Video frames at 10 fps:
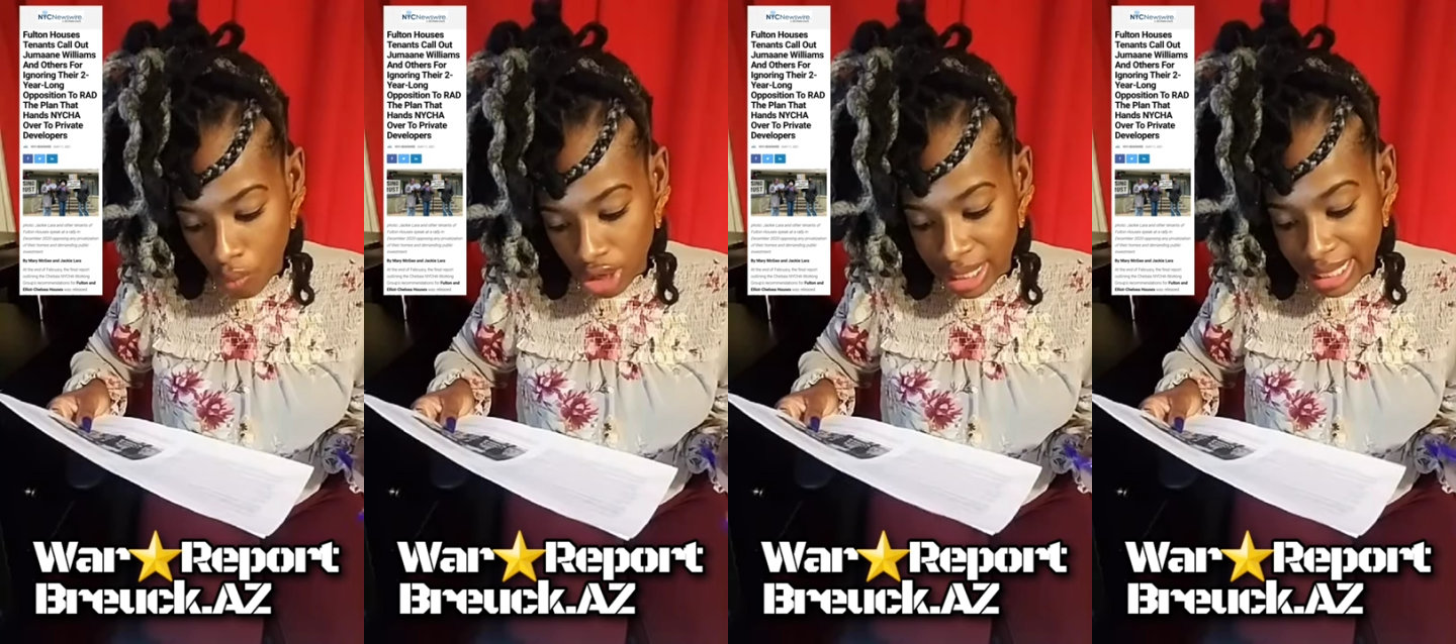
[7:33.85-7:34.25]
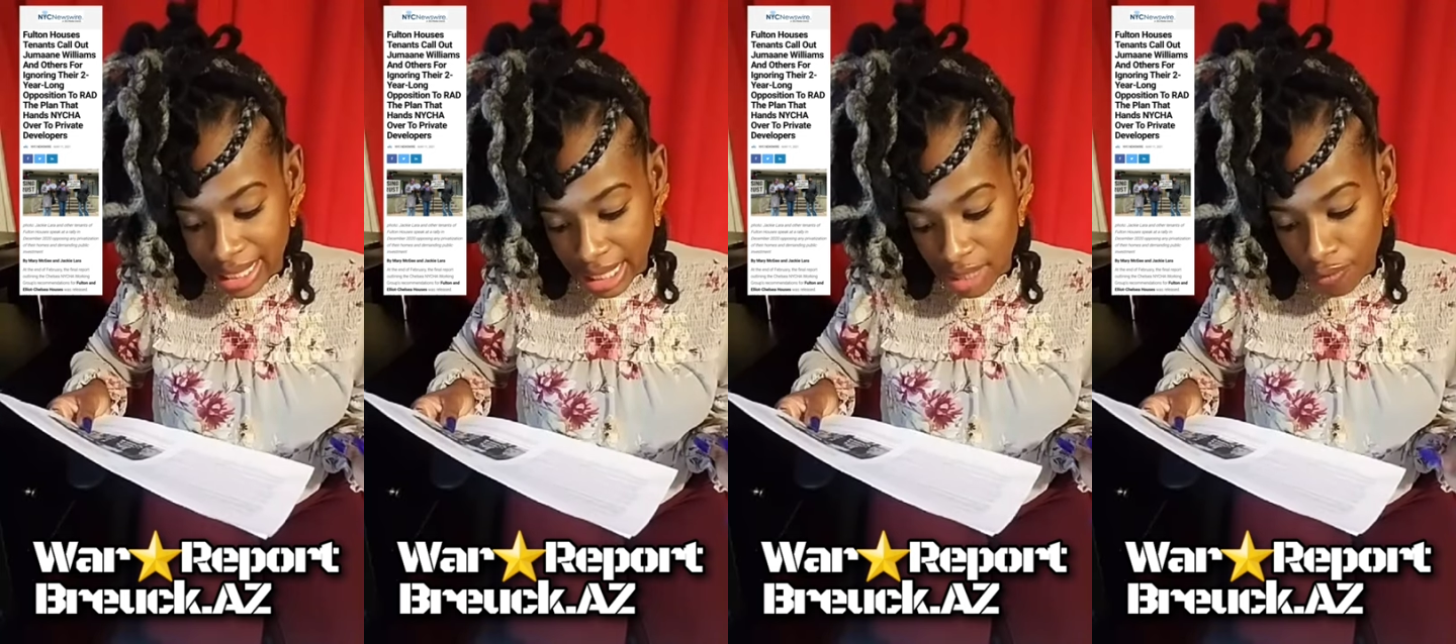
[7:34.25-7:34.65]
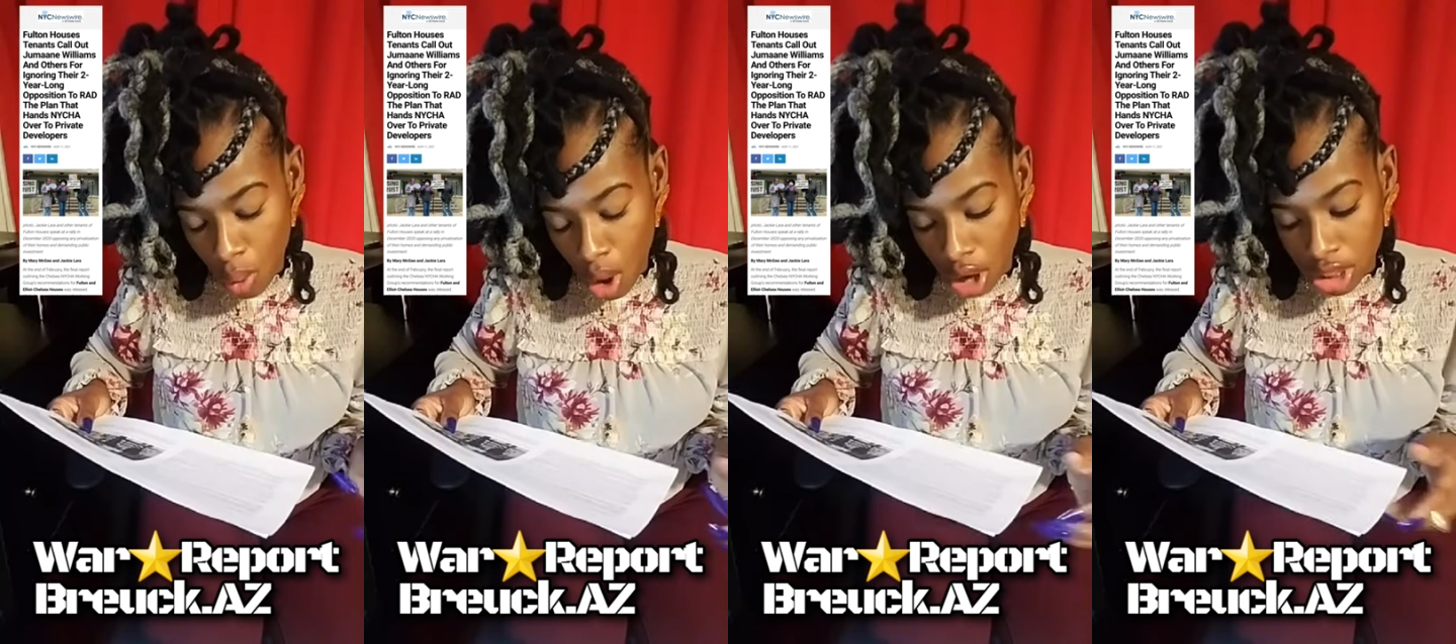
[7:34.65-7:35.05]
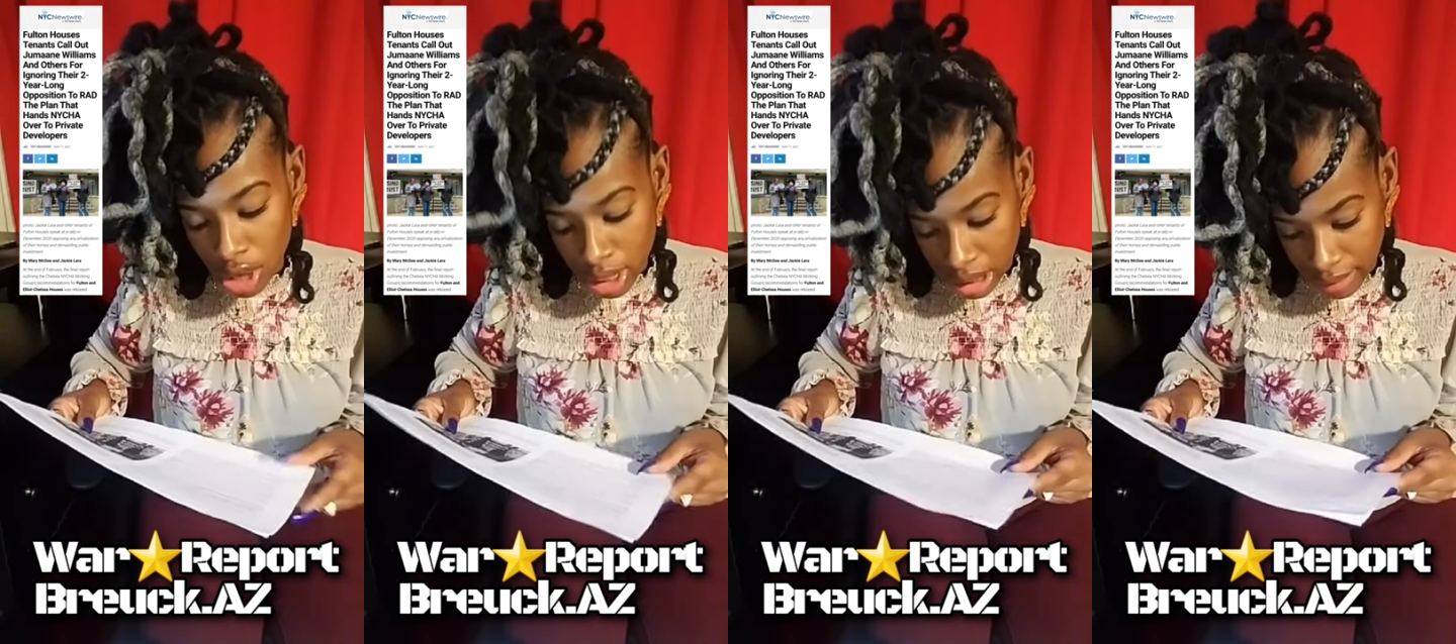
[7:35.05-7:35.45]
over dissent for
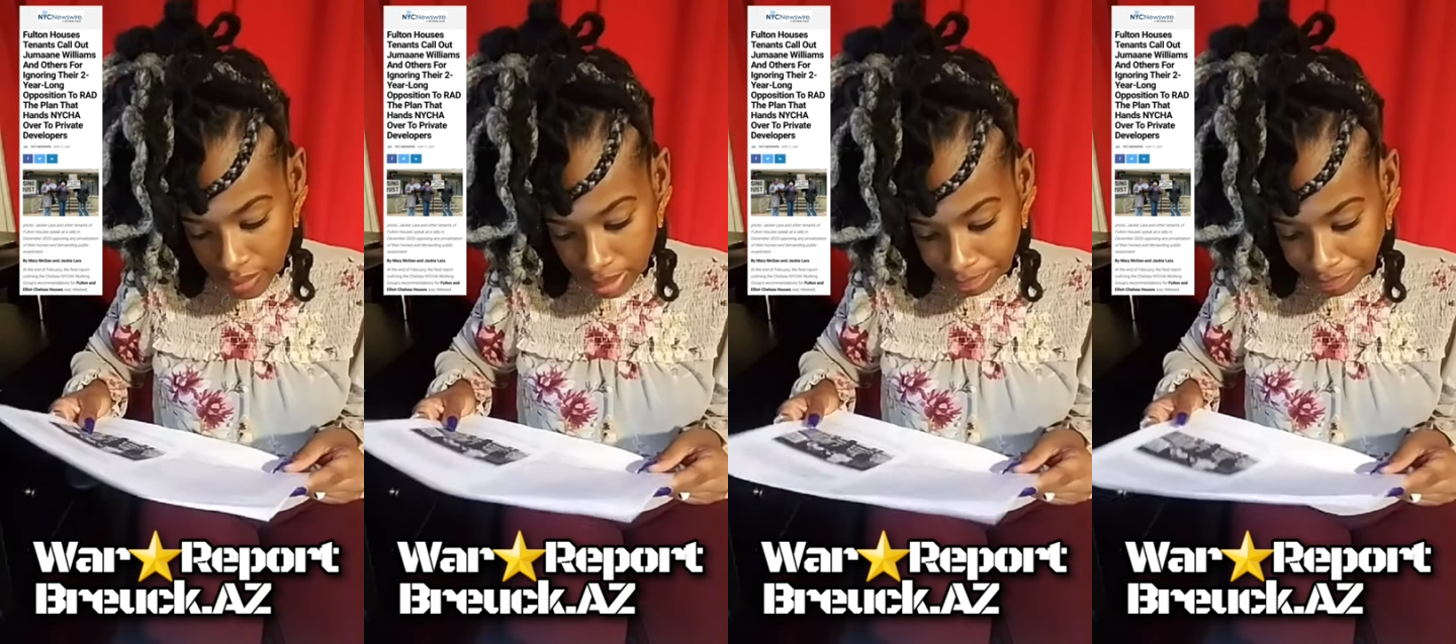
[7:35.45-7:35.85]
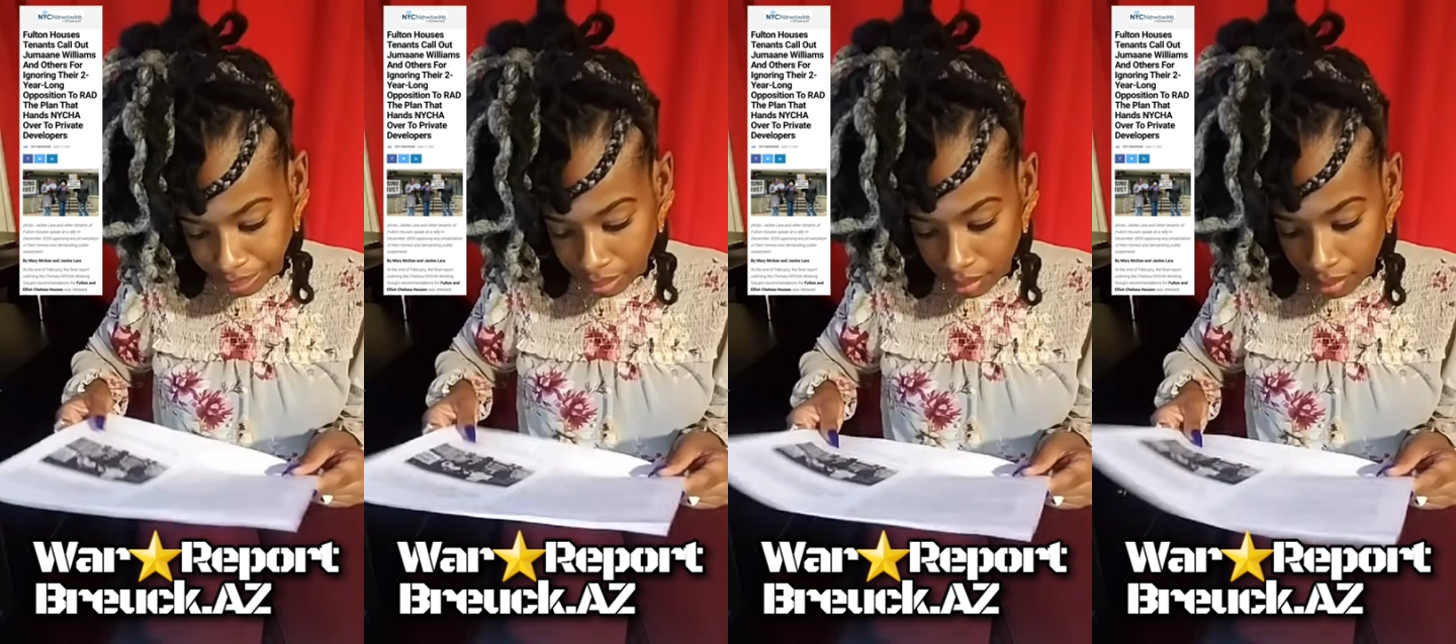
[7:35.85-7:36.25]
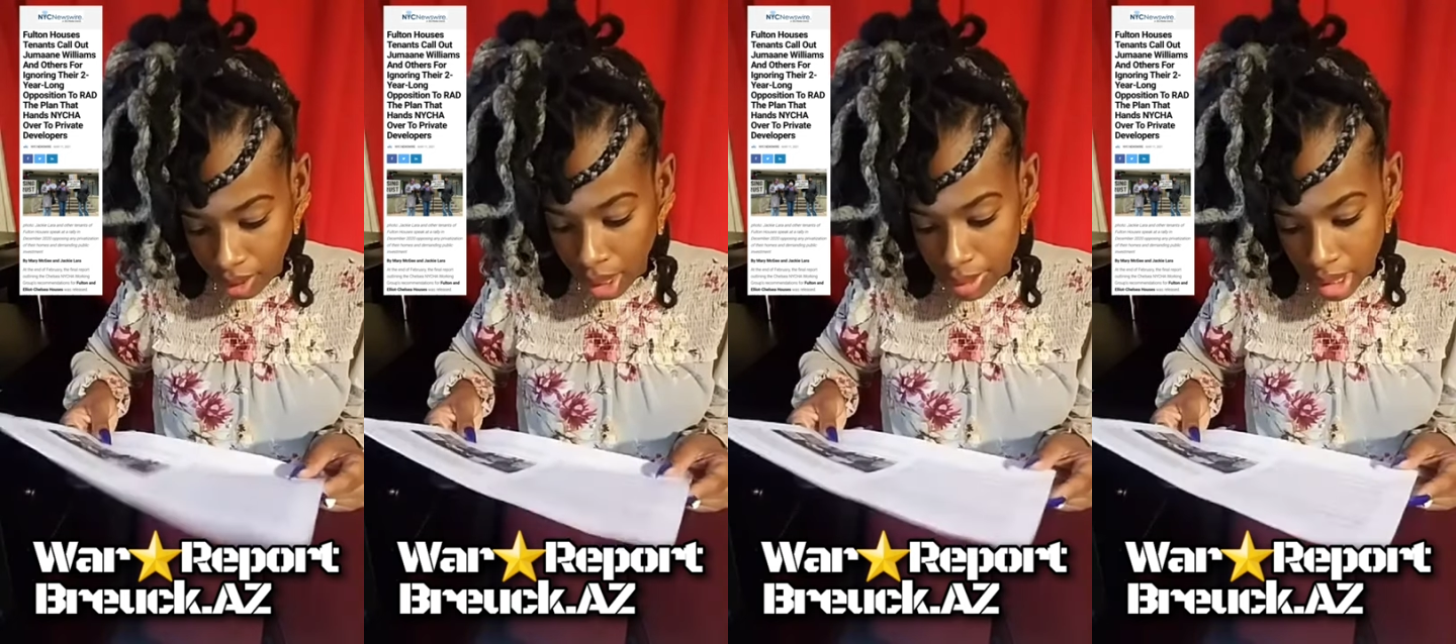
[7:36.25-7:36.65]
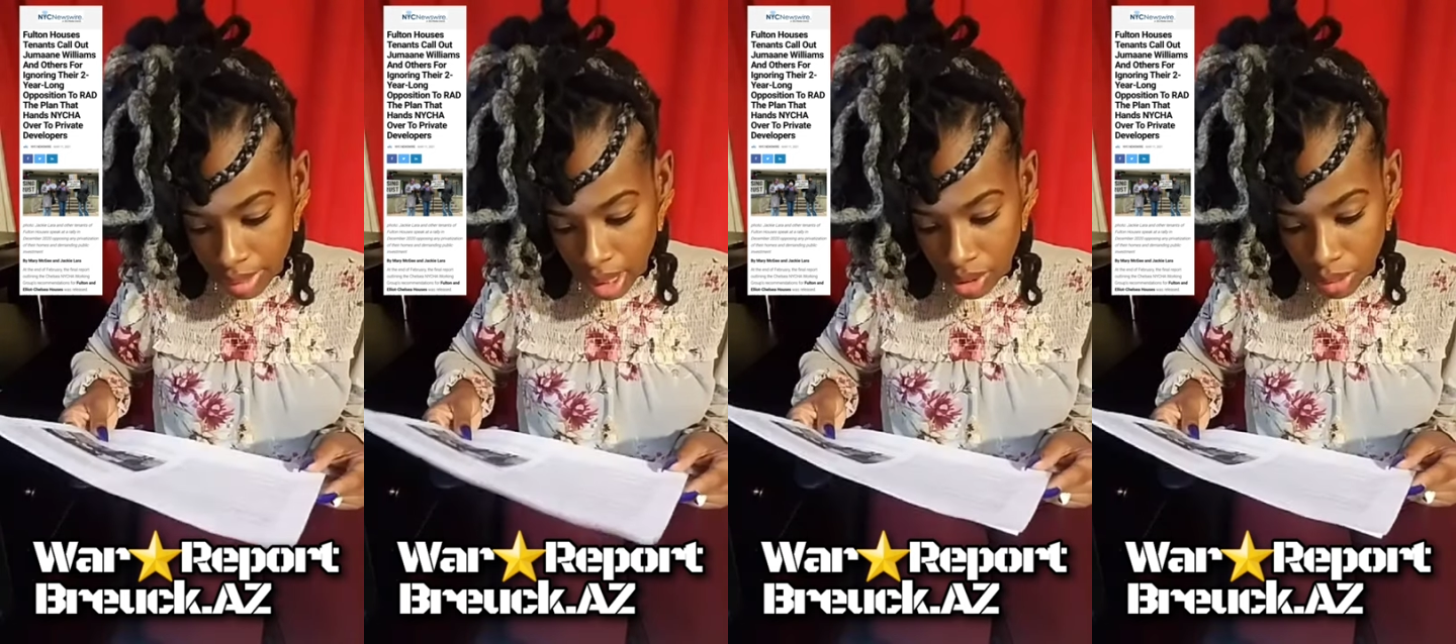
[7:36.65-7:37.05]
alternatives. I'm going to
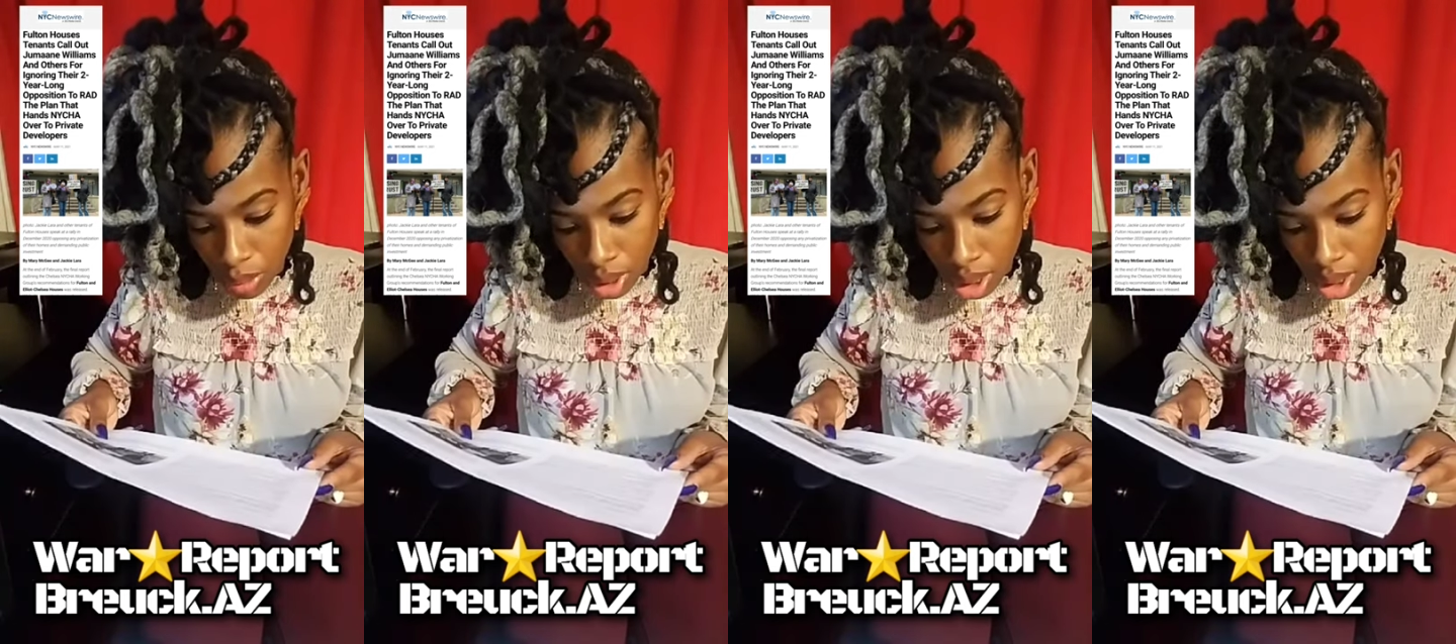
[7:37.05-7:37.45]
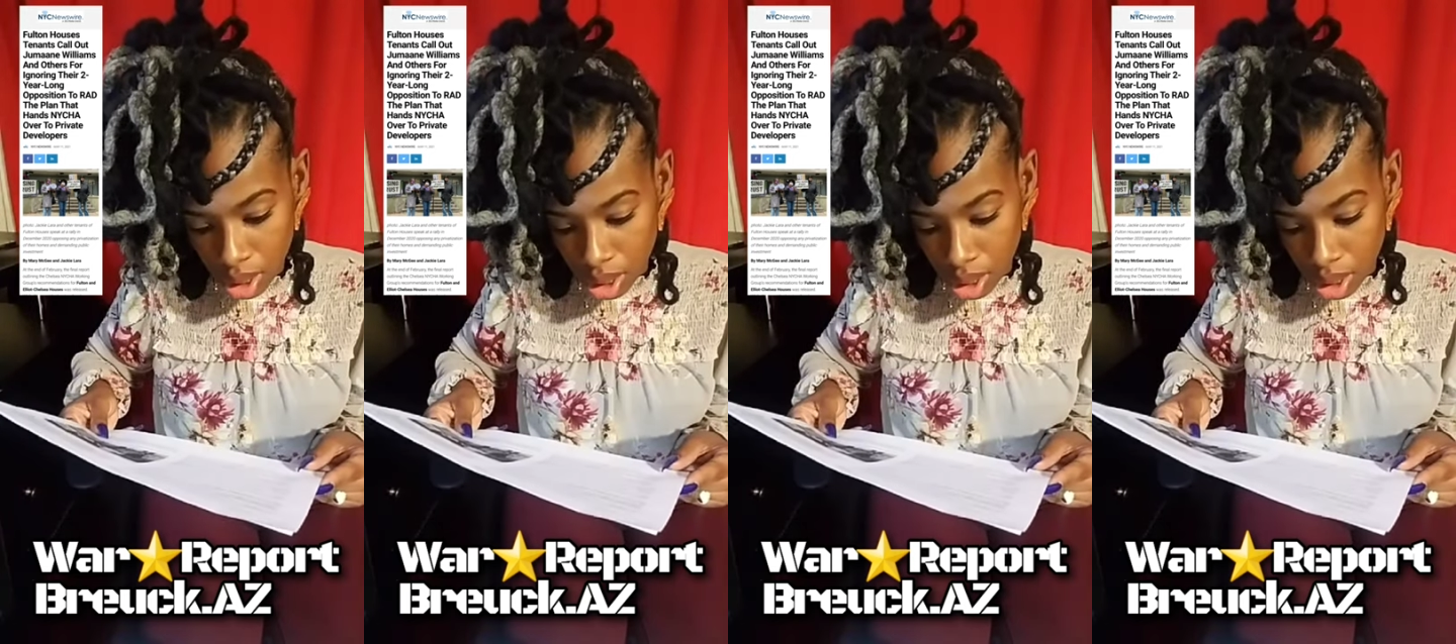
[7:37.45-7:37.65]
skip down some more.